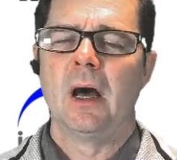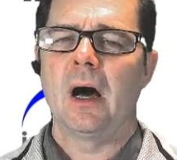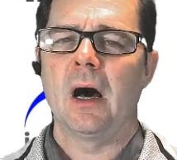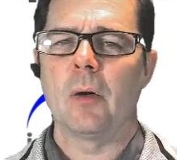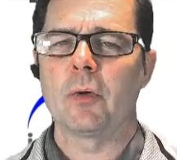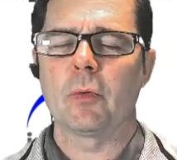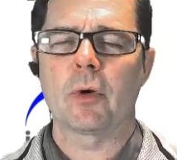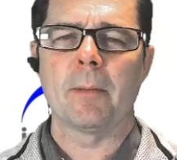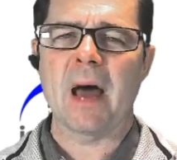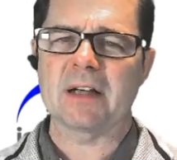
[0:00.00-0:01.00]
We want to
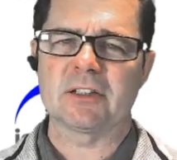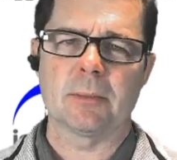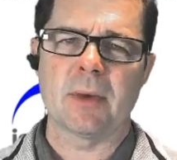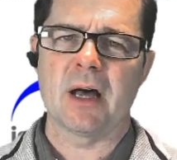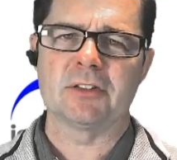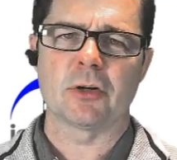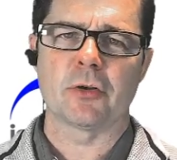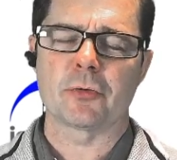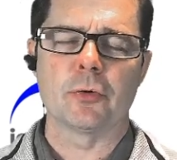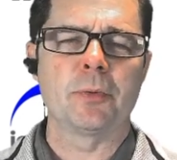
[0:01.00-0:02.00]
maximize our
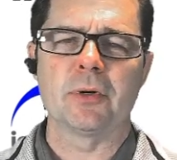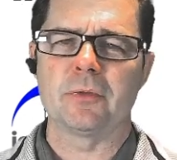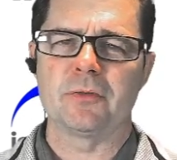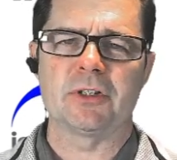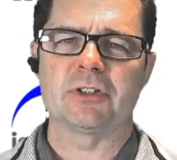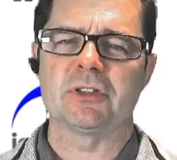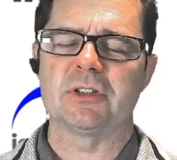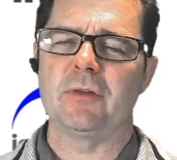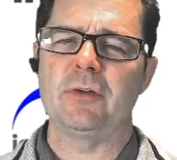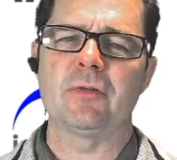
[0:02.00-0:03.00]
throughput
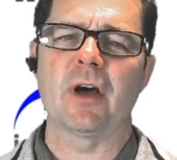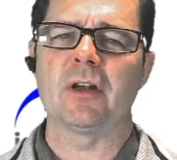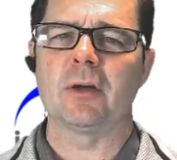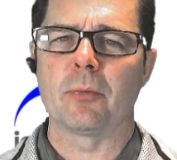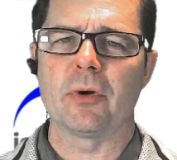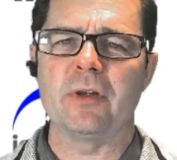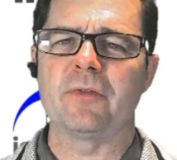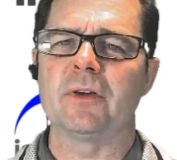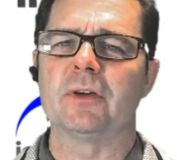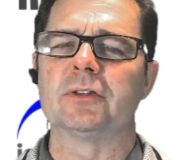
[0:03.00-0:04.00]
efficiency. If you've got debris
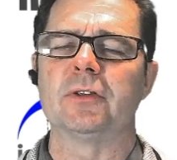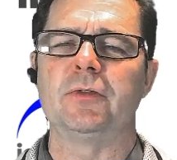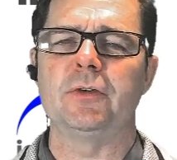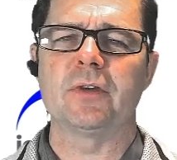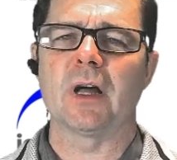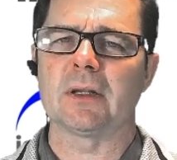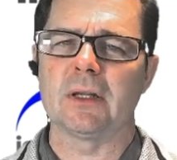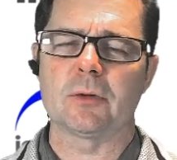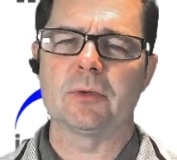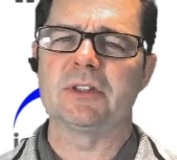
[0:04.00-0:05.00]
fields, if you've got
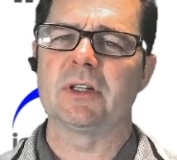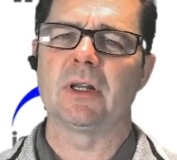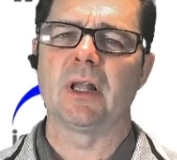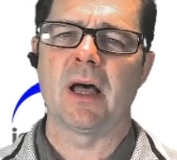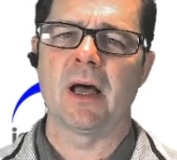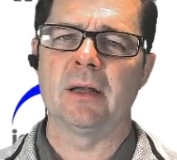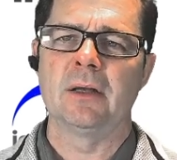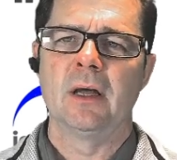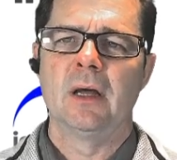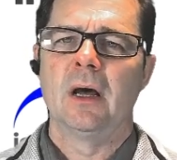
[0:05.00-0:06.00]
liquids in the line,
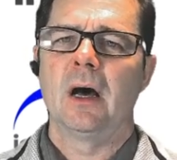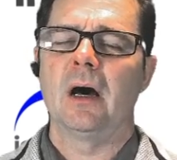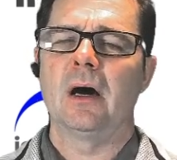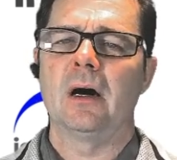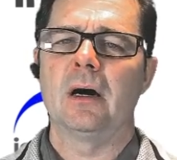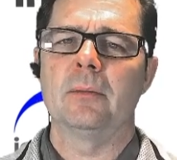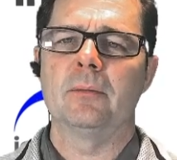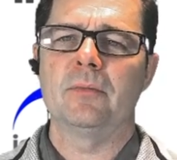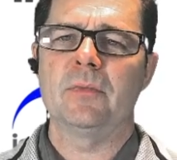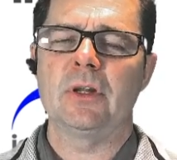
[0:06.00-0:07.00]
um,
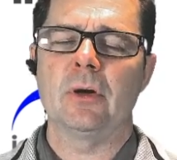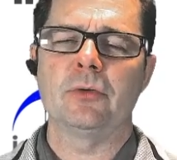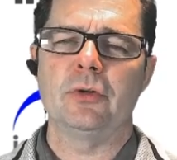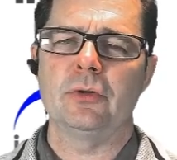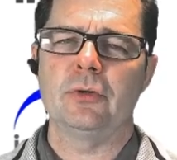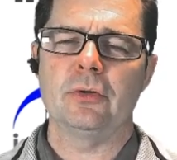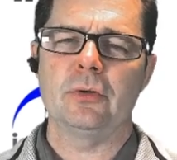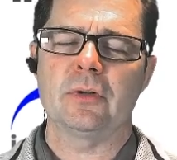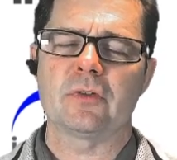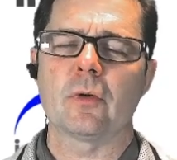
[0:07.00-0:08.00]
you know, you,
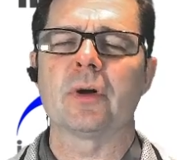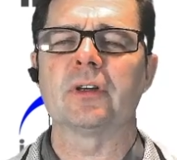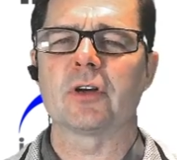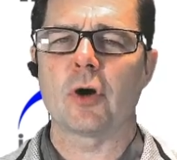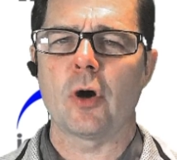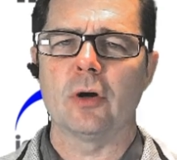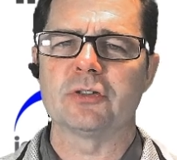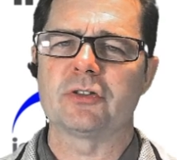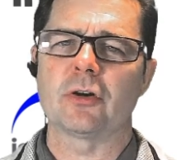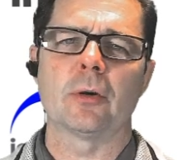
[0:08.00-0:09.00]
it's going to cause
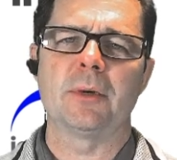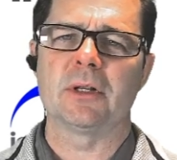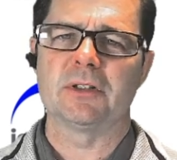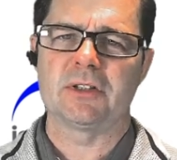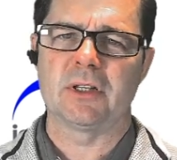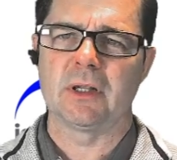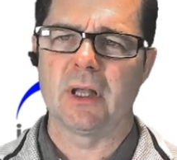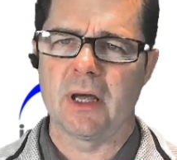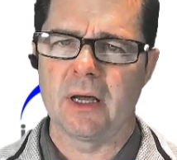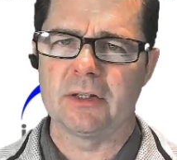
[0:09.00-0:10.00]
turbulence in the
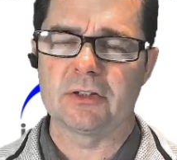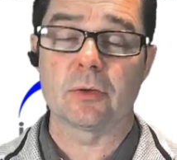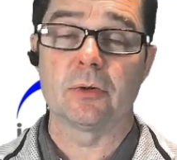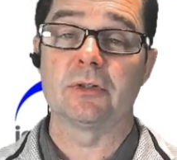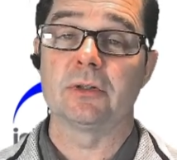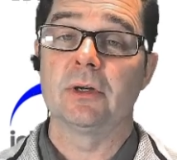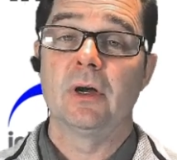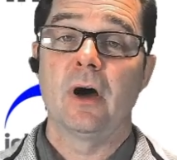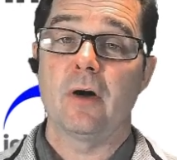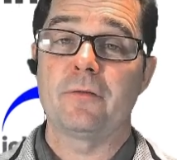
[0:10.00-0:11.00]
line. It's going to
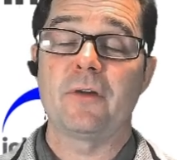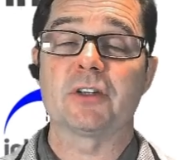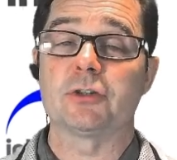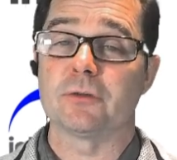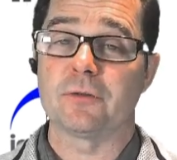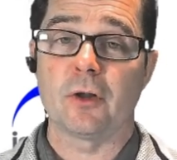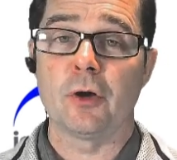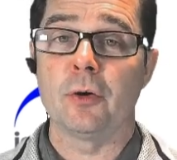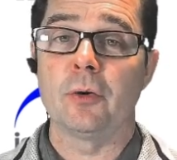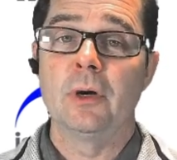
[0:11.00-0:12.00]
affect your flow.